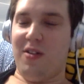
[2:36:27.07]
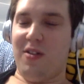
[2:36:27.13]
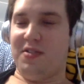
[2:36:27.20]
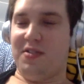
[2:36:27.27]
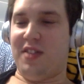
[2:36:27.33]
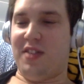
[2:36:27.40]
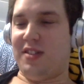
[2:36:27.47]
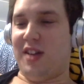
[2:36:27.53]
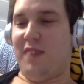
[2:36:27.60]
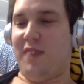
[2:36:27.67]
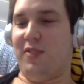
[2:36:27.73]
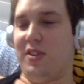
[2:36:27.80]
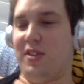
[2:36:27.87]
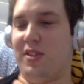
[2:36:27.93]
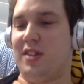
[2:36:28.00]
That
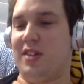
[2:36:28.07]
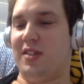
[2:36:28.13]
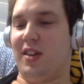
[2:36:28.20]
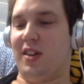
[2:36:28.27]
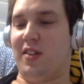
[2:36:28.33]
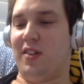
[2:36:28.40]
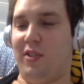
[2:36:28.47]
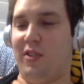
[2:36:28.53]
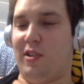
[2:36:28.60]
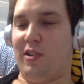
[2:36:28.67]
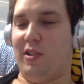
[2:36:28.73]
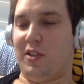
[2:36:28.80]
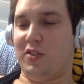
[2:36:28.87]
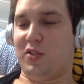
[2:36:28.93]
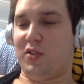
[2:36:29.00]
definitely sounds like a
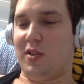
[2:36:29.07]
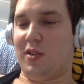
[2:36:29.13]
Florida story.